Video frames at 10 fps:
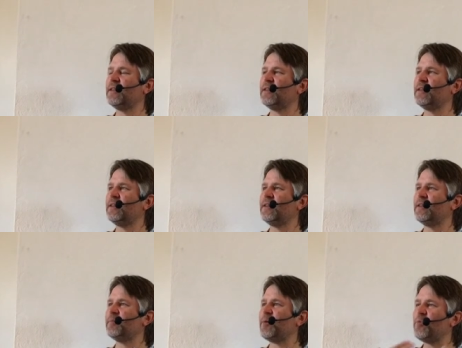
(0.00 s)

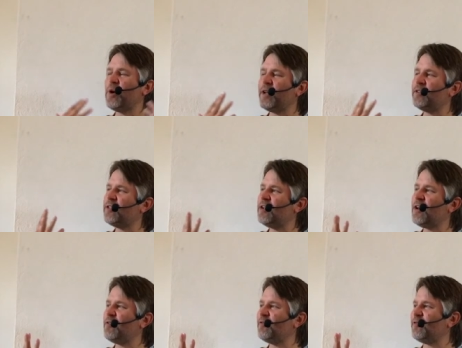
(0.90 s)
But where is the
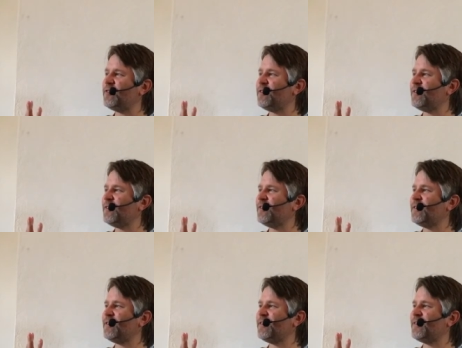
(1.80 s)
love?
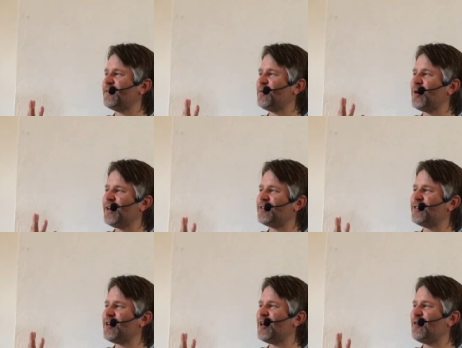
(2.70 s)
Where
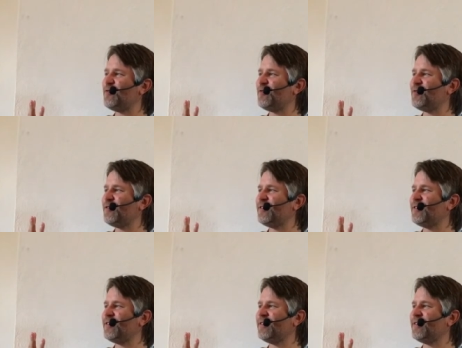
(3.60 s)
is the love?
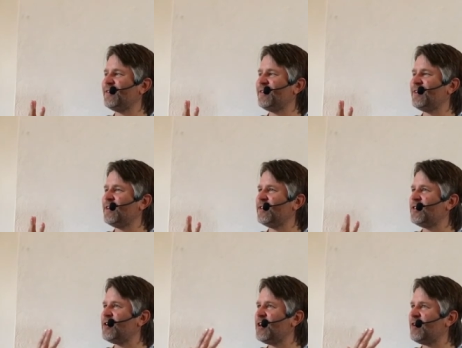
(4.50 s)

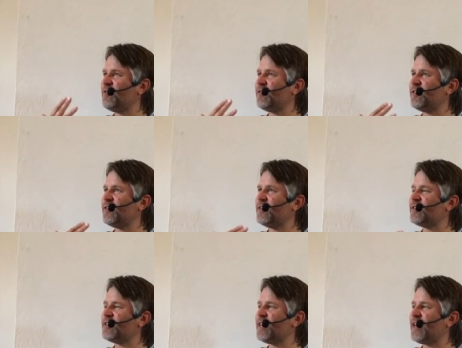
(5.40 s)
The love
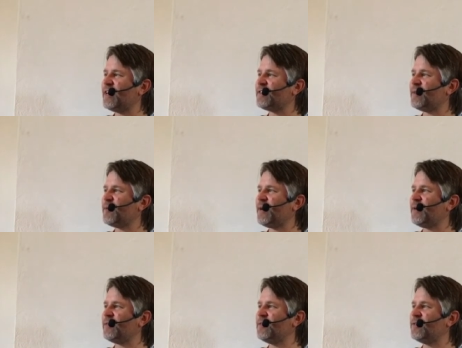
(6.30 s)
isn't there
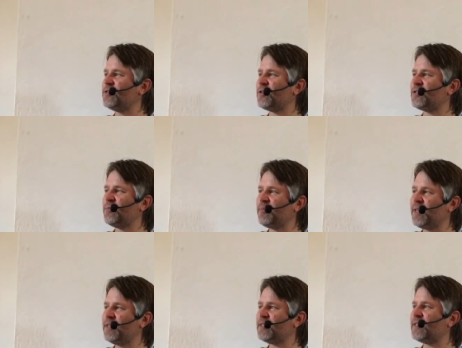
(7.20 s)
somehow, just the
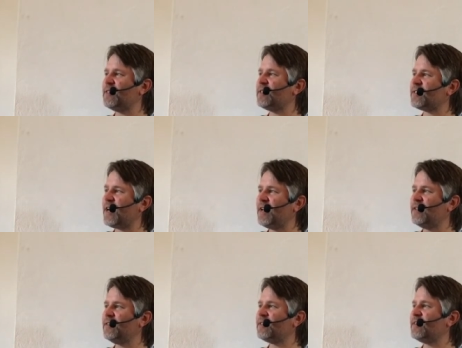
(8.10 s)
peace and the
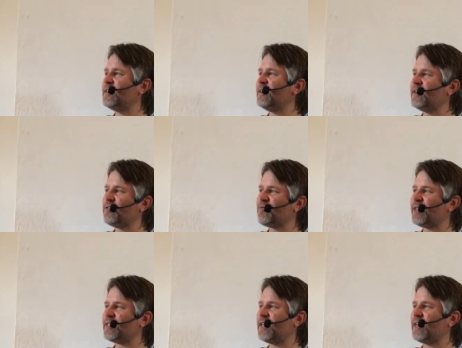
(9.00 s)
silence and the
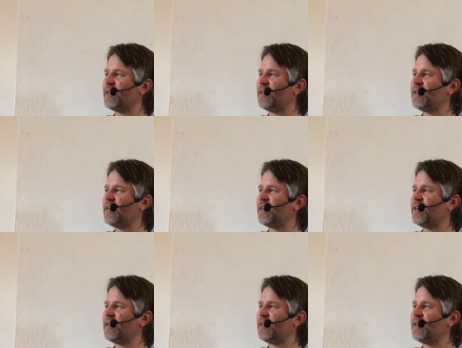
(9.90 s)
resting